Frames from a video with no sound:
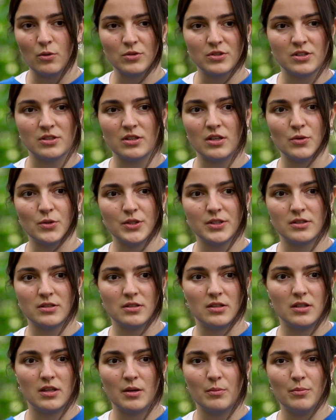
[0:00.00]
It was it
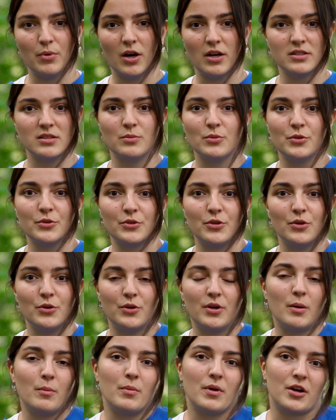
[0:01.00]
was impossible
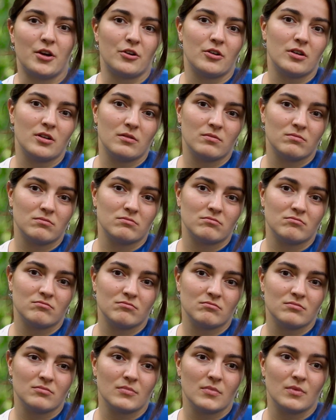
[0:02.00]
to get better
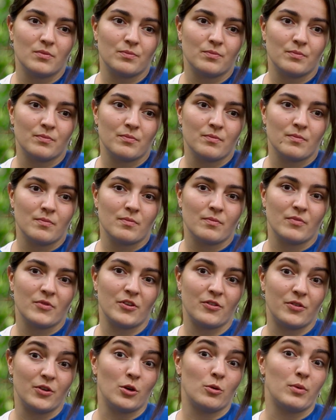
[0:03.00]

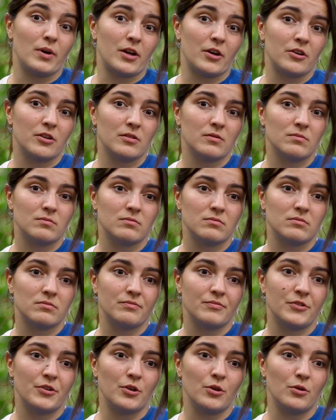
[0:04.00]
to feel better,
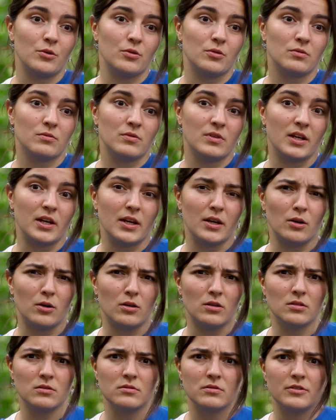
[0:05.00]
to
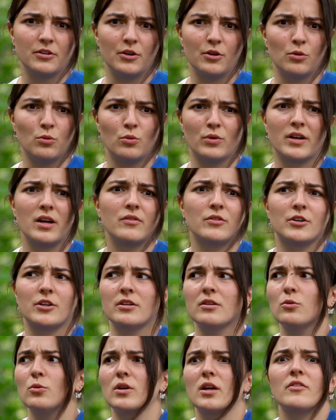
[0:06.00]
heal, to
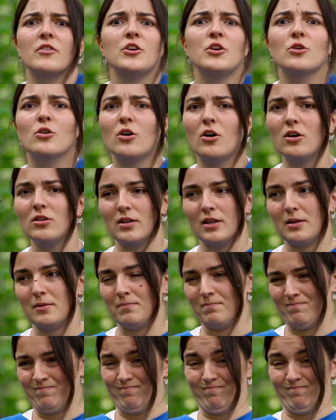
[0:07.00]
whatever, whatever you call it.